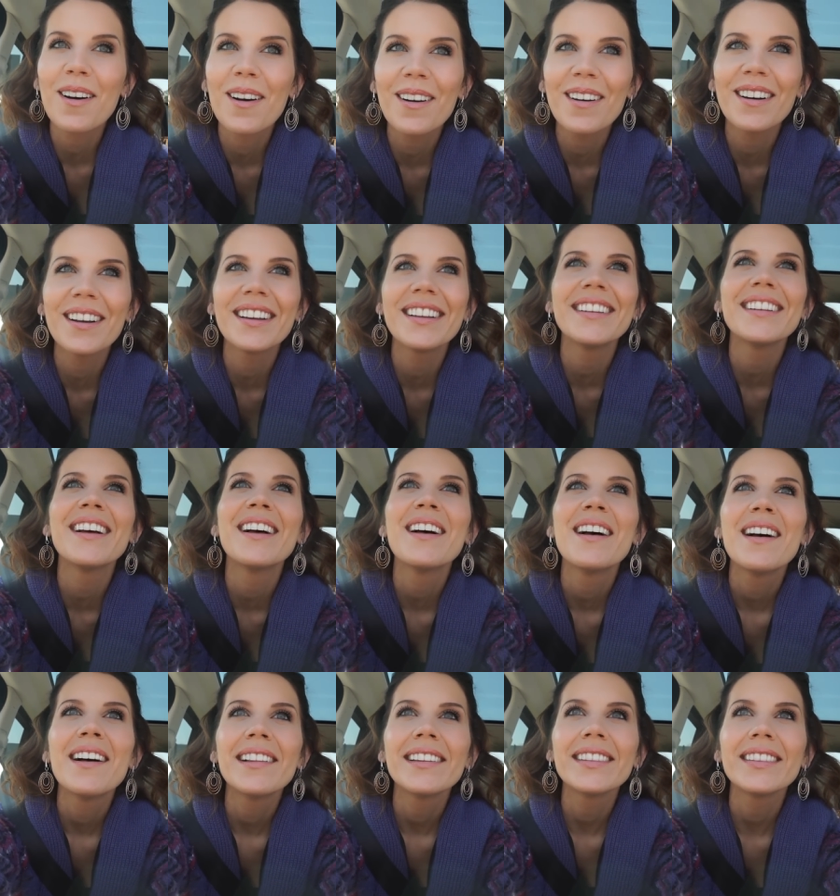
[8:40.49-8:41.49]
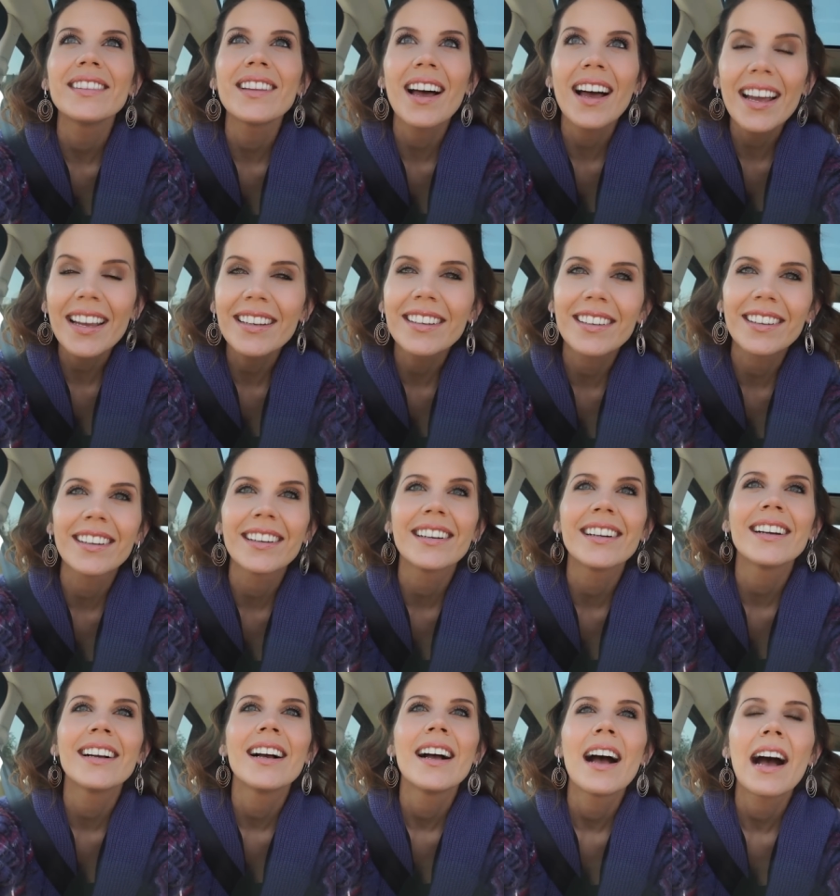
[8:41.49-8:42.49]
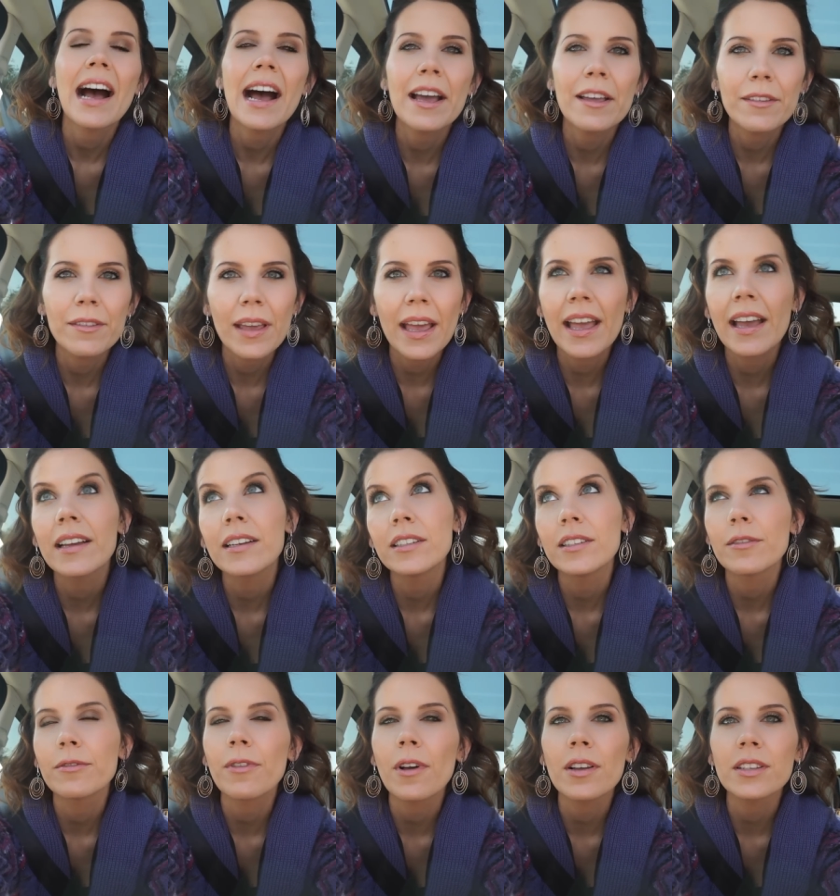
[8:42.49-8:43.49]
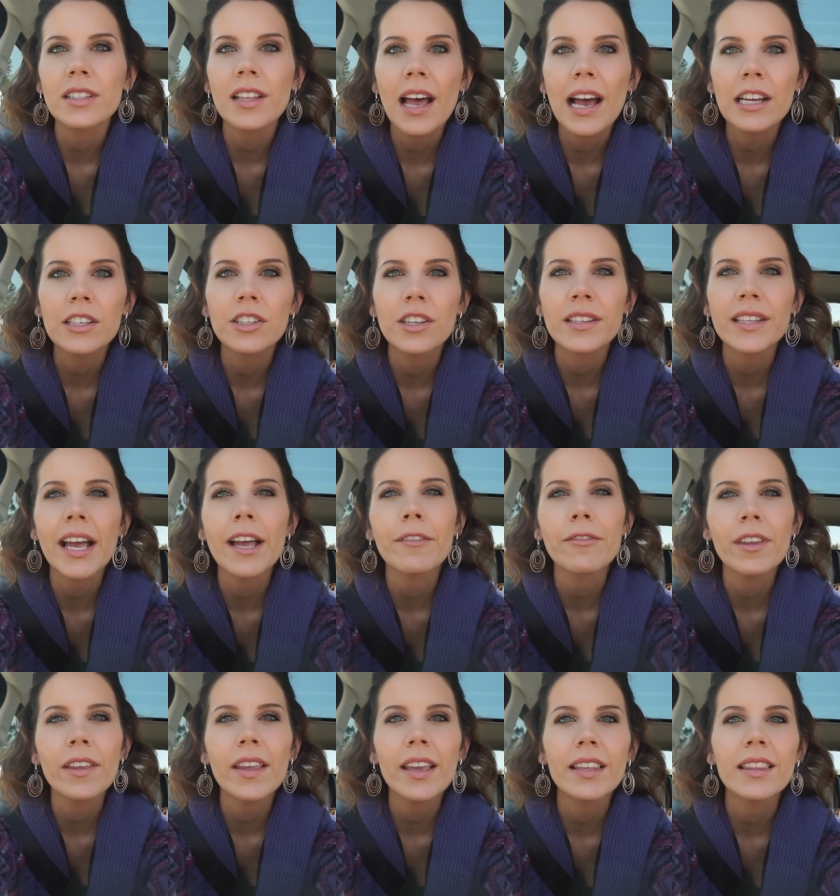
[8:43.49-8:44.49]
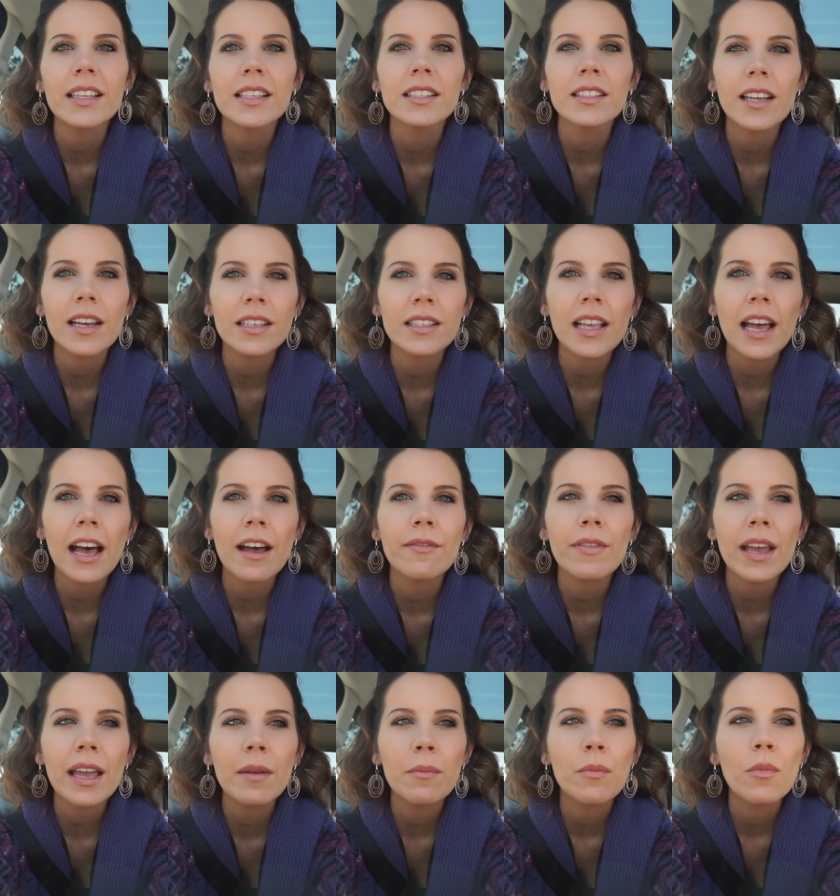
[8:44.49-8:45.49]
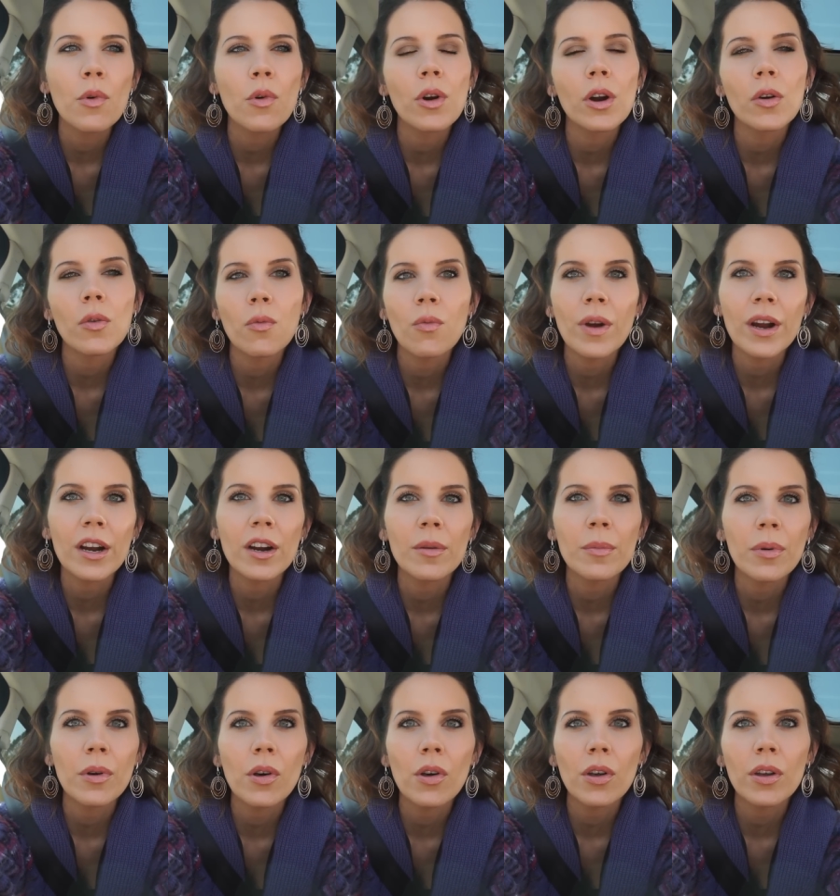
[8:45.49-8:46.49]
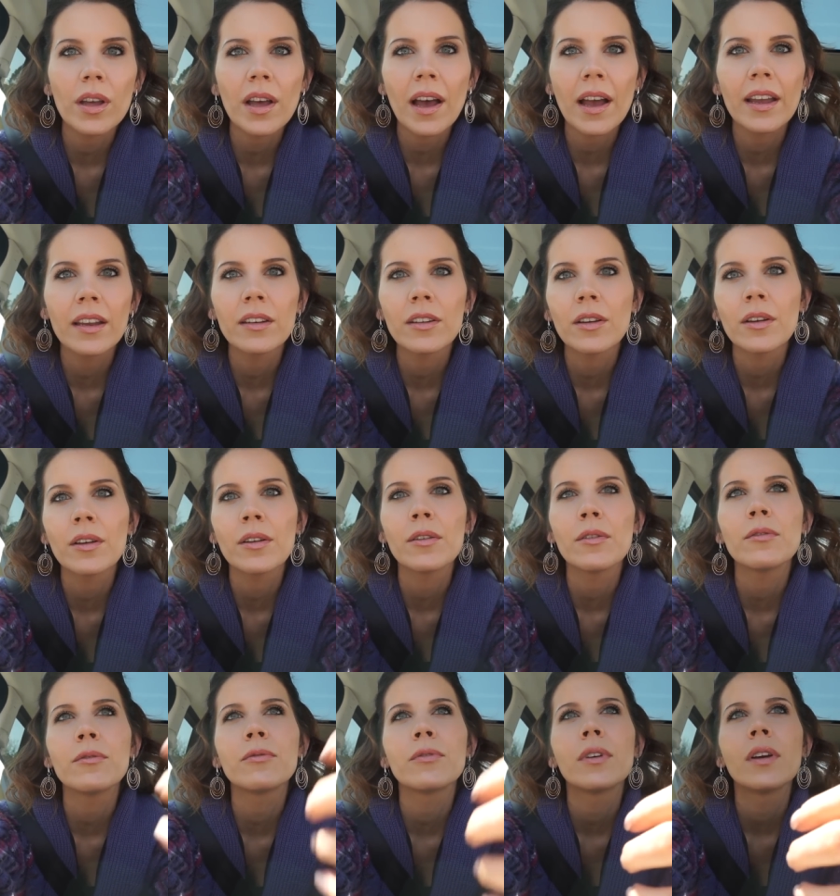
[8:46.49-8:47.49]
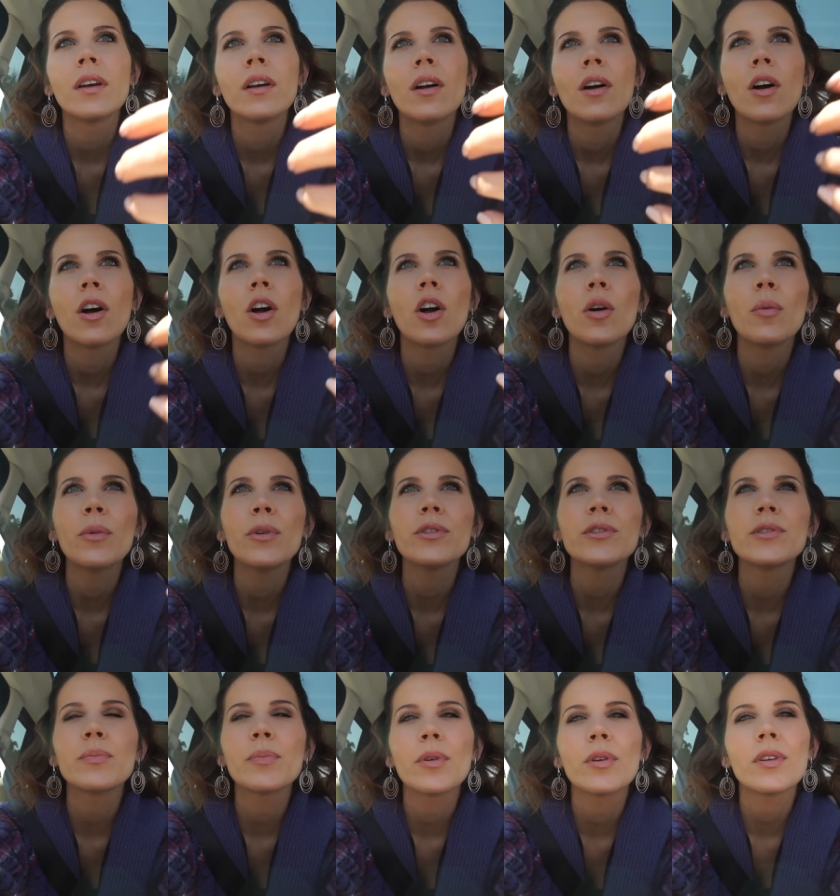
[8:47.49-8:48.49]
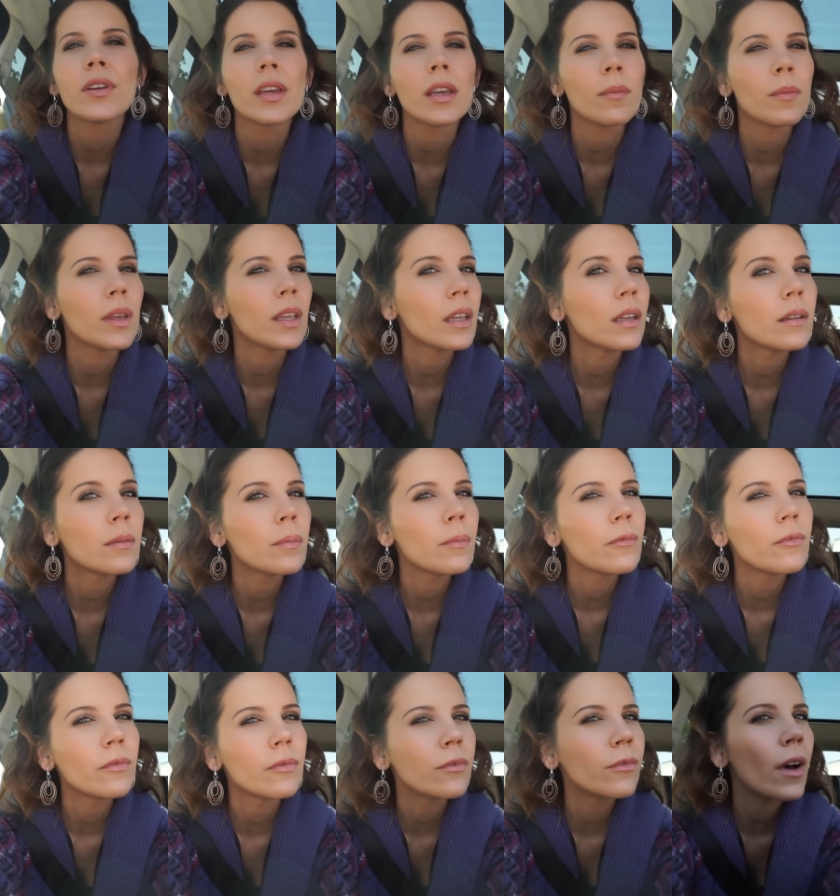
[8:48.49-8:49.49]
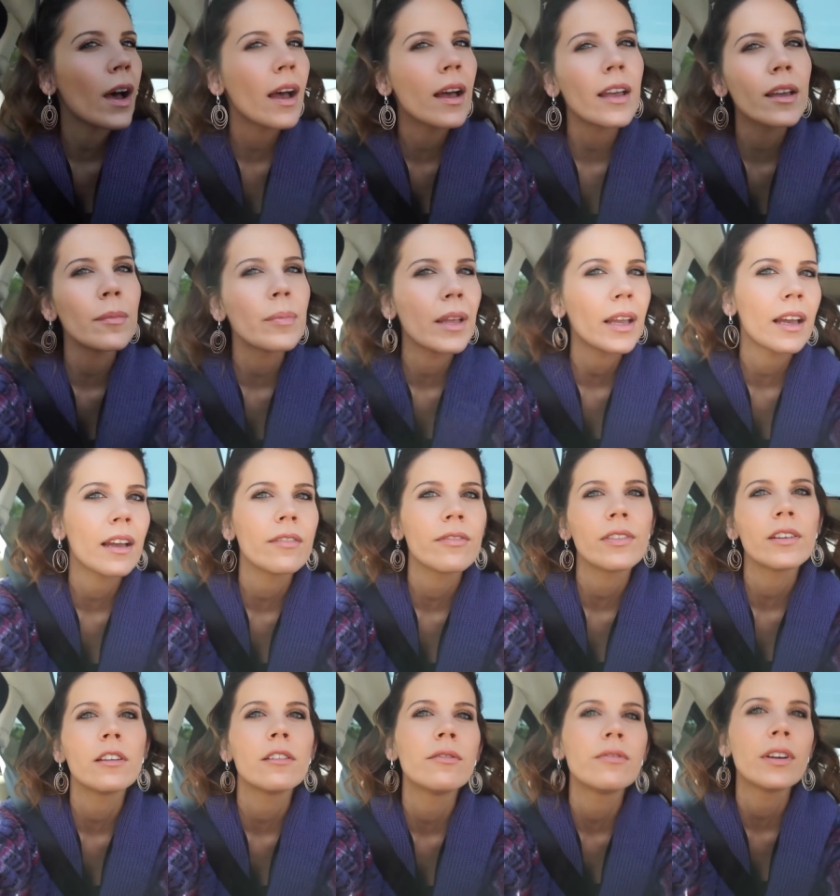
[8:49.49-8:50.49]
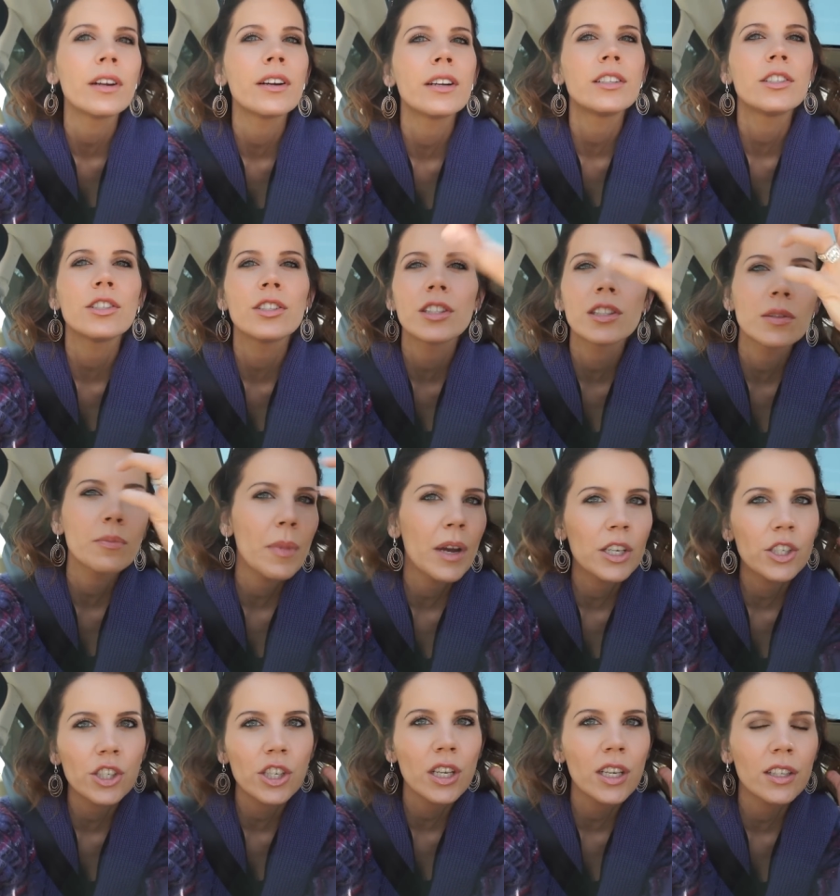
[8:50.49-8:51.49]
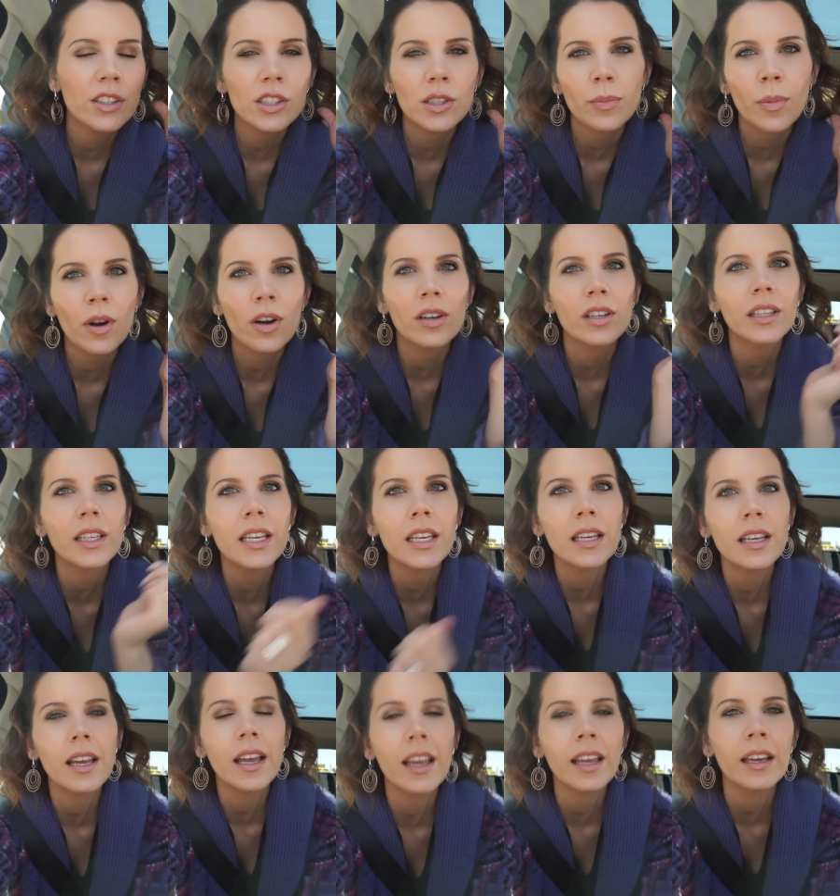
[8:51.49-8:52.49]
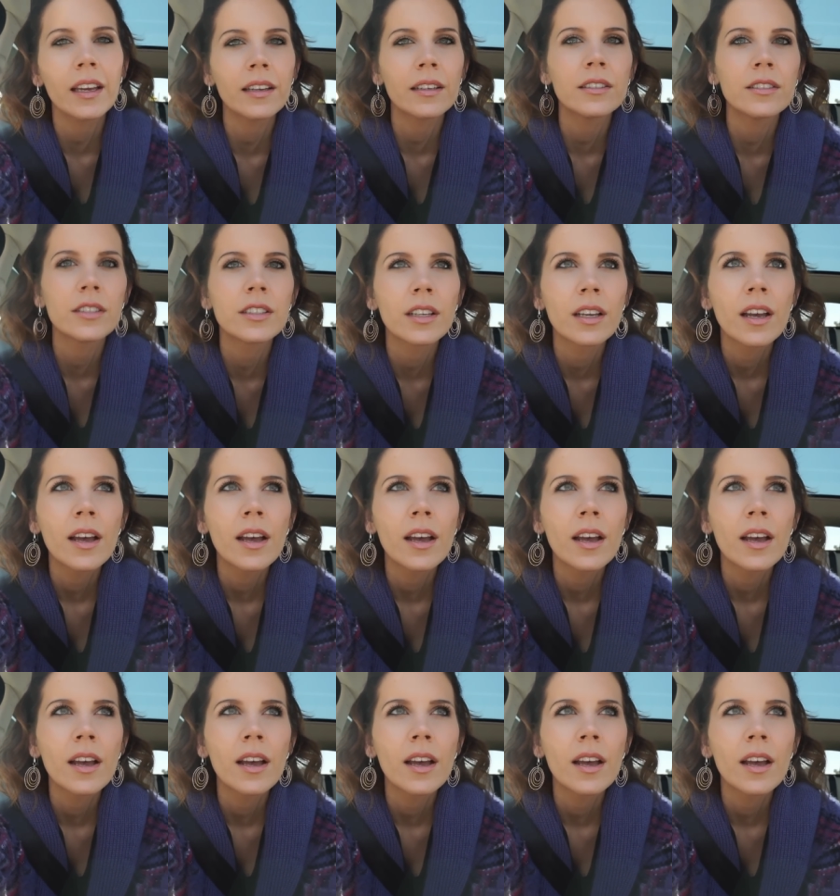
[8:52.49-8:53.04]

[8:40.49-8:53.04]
on liner I, and false lashes, I feel like this does have a more wearable kind of almost bohemian vibe. Like I feel very just smudgy and sparkly and